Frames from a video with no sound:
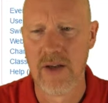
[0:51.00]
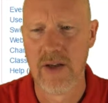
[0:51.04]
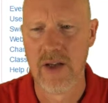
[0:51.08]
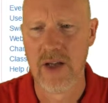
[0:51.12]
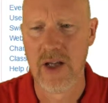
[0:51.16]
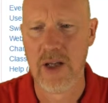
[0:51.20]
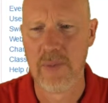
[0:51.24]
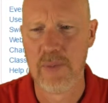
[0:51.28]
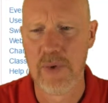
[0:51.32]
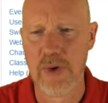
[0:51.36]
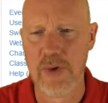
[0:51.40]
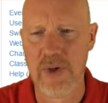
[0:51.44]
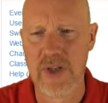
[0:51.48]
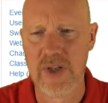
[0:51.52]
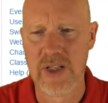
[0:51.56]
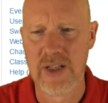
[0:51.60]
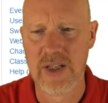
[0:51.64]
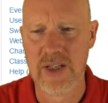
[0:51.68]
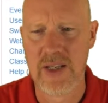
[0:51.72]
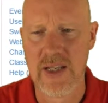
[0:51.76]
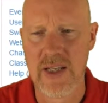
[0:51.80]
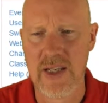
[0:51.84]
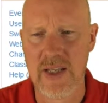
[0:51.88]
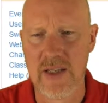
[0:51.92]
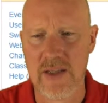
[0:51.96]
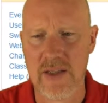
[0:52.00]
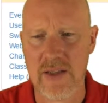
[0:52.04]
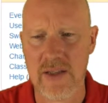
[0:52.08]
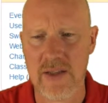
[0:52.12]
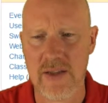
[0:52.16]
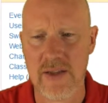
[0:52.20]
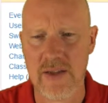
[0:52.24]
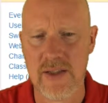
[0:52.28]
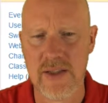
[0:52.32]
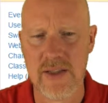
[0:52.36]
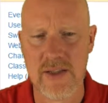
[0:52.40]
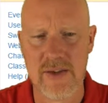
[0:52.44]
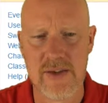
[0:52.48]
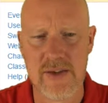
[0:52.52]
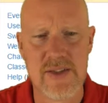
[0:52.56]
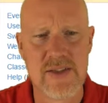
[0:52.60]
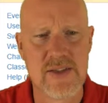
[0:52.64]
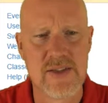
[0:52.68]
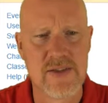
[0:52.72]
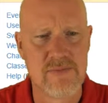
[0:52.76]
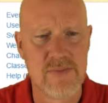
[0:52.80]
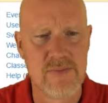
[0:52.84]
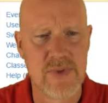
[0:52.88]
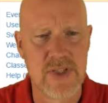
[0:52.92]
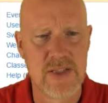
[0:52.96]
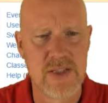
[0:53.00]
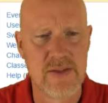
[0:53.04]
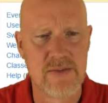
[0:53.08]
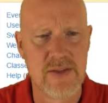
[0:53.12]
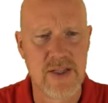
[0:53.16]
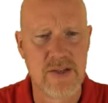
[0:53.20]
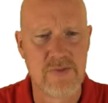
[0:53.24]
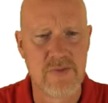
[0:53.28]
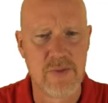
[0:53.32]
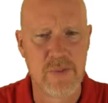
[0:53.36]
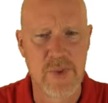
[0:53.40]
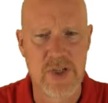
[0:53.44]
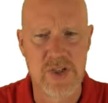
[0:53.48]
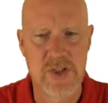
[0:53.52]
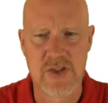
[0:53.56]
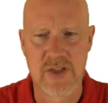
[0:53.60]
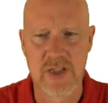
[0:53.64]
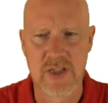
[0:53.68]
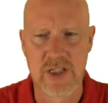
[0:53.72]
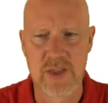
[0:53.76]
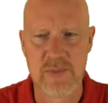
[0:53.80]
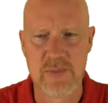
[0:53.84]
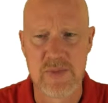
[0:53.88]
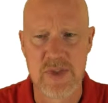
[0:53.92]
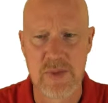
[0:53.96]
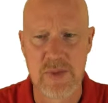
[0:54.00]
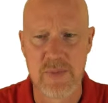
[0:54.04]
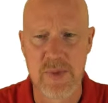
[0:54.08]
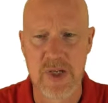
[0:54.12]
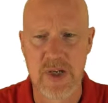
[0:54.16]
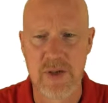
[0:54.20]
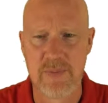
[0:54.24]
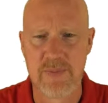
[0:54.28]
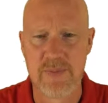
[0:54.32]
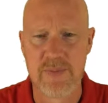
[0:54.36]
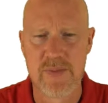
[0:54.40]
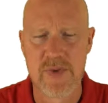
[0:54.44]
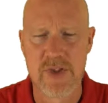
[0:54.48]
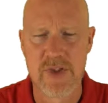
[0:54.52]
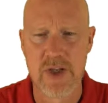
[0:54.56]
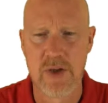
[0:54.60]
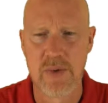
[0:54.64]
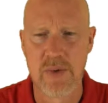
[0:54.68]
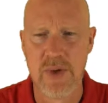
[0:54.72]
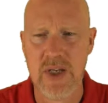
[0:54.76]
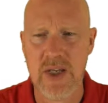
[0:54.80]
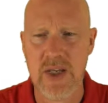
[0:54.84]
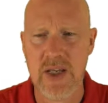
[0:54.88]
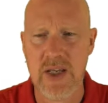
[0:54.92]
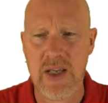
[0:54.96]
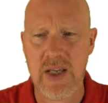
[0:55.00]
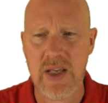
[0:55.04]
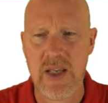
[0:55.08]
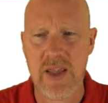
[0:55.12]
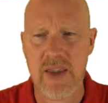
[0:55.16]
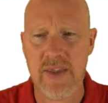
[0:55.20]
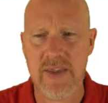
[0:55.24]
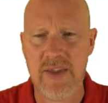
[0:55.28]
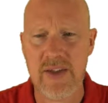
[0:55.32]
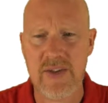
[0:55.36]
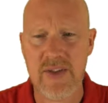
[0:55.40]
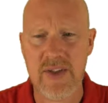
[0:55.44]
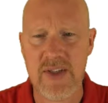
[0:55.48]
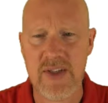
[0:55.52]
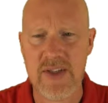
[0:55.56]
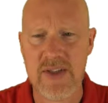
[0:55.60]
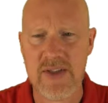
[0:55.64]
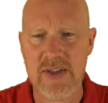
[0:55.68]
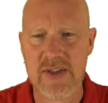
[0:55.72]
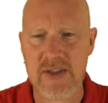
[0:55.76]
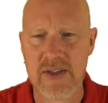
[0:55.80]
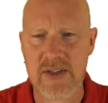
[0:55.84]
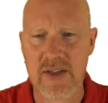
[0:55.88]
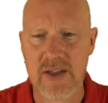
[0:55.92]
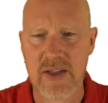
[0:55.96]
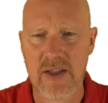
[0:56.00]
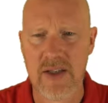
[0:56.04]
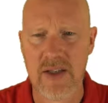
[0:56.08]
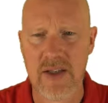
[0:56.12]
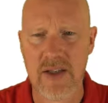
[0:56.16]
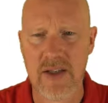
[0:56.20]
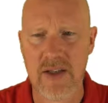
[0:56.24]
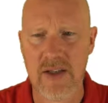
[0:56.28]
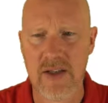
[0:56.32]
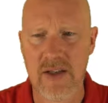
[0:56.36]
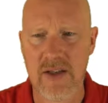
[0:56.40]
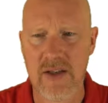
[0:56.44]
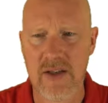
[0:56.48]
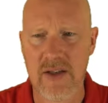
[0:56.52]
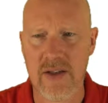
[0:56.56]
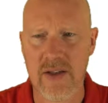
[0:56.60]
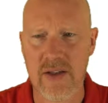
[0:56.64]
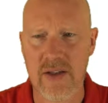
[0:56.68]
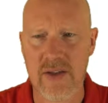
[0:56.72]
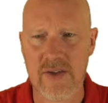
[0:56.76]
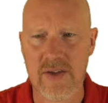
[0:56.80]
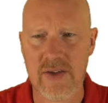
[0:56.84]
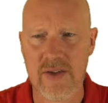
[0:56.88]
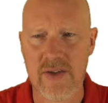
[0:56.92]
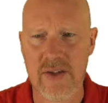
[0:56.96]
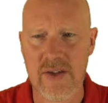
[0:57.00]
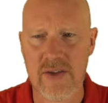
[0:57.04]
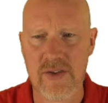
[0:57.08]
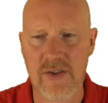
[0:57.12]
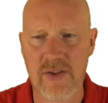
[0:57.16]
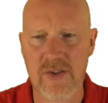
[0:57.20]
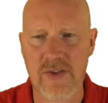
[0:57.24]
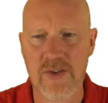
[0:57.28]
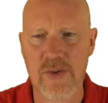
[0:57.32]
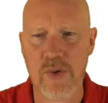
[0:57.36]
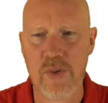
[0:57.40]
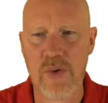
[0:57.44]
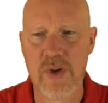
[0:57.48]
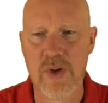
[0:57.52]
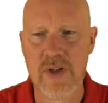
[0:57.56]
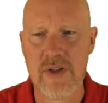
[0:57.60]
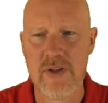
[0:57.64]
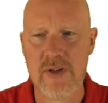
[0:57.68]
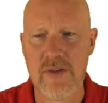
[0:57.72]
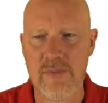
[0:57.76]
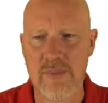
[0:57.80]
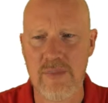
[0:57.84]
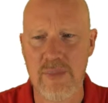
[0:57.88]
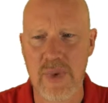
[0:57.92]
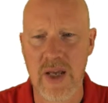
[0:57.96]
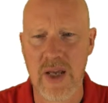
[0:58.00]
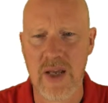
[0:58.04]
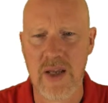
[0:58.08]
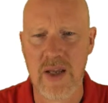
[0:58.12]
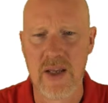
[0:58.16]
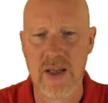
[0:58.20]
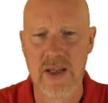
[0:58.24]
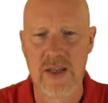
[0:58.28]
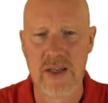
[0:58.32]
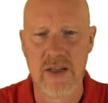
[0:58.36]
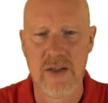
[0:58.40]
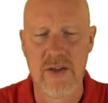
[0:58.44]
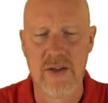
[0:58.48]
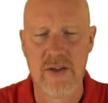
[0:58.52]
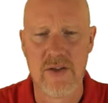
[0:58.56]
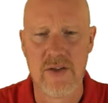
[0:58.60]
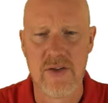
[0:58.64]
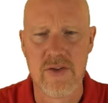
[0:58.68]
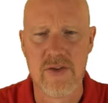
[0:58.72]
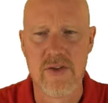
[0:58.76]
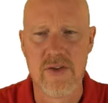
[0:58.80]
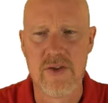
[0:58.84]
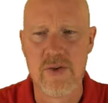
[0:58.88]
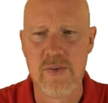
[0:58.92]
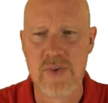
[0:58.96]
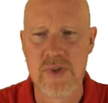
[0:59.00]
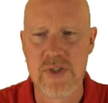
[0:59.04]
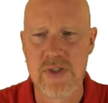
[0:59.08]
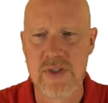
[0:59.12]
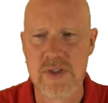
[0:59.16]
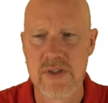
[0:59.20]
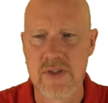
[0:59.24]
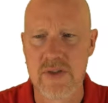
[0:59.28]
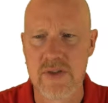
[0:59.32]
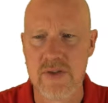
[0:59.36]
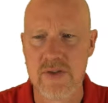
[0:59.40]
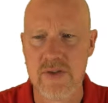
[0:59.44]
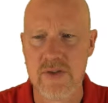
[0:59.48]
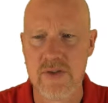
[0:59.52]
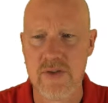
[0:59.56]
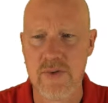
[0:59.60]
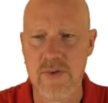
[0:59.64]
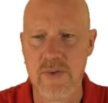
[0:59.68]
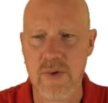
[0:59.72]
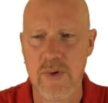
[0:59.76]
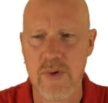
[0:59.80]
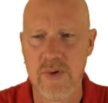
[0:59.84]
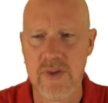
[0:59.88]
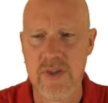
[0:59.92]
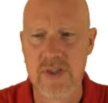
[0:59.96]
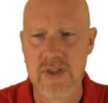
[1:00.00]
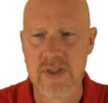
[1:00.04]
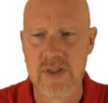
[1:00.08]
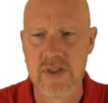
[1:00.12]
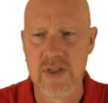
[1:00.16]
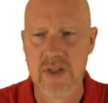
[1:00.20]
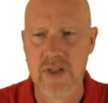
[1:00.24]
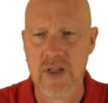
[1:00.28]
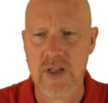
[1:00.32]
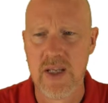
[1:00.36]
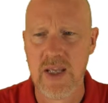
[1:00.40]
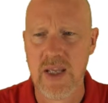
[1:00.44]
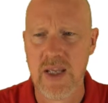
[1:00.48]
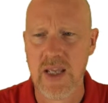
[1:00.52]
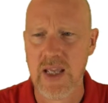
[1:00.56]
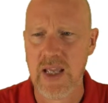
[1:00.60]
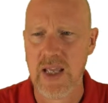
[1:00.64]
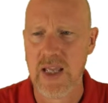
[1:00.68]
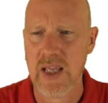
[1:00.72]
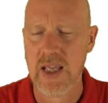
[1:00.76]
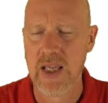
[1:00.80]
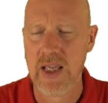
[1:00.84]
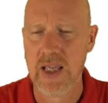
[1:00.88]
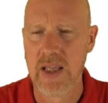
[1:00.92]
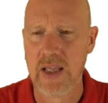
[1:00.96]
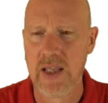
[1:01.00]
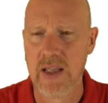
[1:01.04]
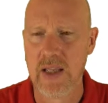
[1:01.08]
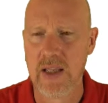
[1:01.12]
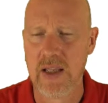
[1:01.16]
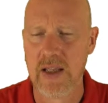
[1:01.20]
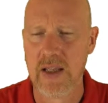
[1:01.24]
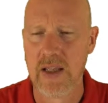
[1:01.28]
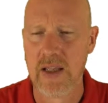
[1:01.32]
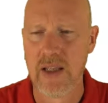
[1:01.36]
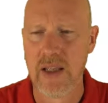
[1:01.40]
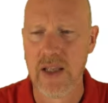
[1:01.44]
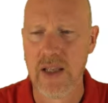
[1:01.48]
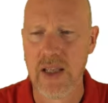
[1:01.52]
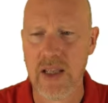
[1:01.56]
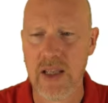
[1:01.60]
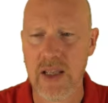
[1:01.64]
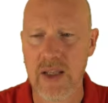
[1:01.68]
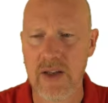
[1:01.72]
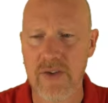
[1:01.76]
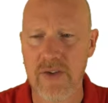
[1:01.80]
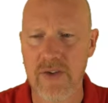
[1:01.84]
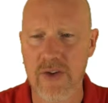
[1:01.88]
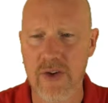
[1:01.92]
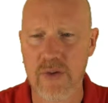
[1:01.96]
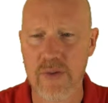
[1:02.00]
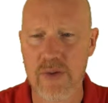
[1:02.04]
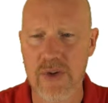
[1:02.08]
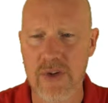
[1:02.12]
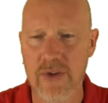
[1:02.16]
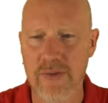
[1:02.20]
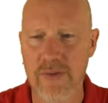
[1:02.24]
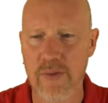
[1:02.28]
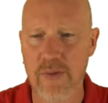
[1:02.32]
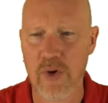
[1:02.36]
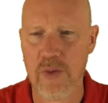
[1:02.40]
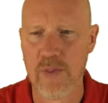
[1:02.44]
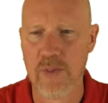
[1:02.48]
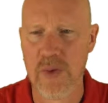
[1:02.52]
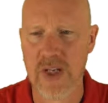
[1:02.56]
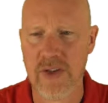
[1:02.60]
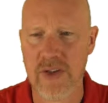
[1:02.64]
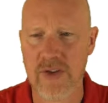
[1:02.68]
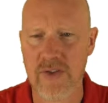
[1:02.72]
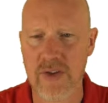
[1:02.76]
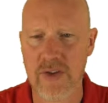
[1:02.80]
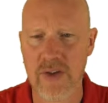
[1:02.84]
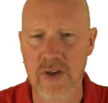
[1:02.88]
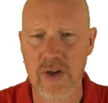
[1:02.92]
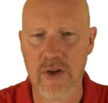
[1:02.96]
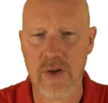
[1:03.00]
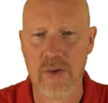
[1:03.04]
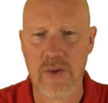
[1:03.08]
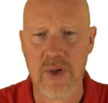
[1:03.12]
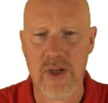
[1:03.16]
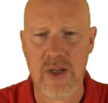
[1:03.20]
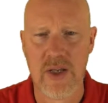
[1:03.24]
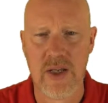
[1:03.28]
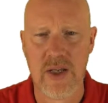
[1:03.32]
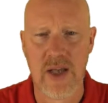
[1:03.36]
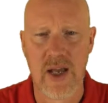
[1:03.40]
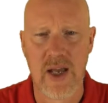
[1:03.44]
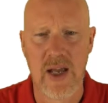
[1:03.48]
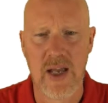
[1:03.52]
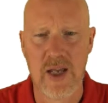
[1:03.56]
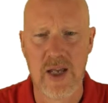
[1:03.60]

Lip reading: uploading data, the information that comes up here. So this is, these are sorted by newest to oldest. And so just 4 minutes ago, I